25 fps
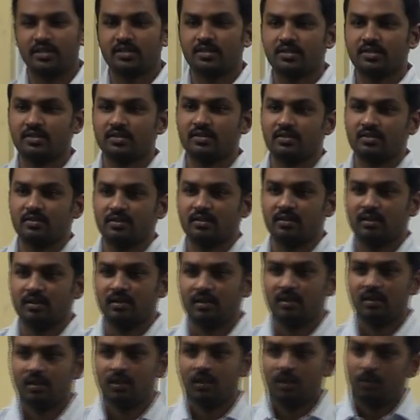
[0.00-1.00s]
Yes,
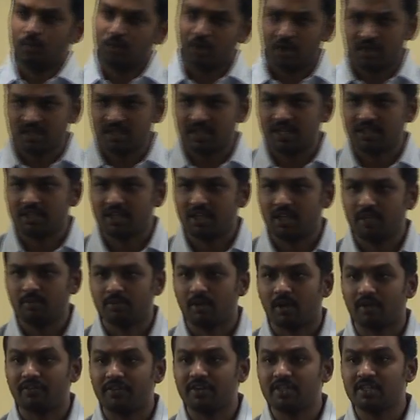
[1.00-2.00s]
because they are
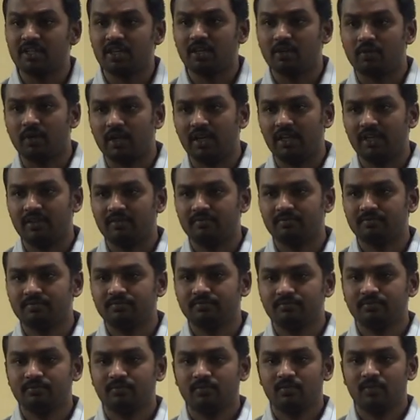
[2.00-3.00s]
sharing profits equally.
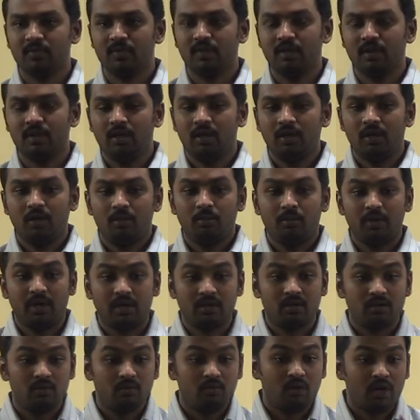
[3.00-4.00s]

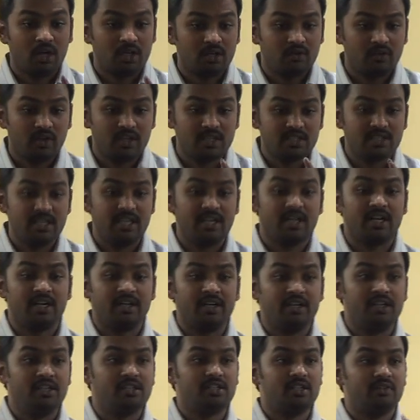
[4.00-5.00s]
But what was the
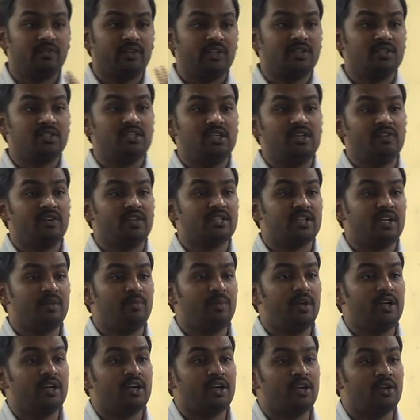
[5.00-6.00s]
condition when C was
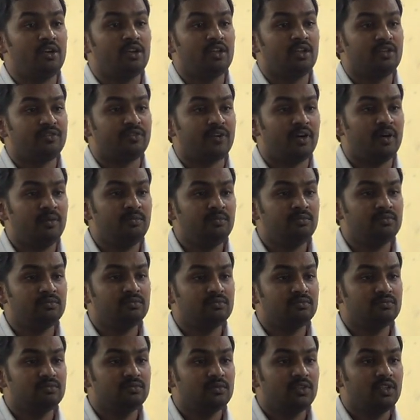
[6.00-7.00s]
admitted into the firm?
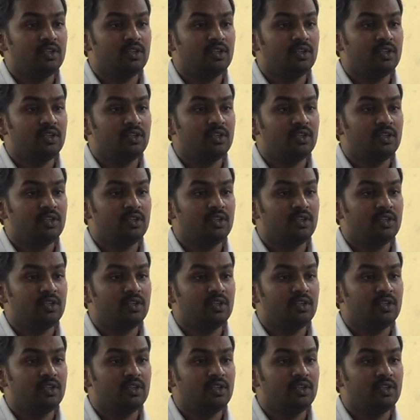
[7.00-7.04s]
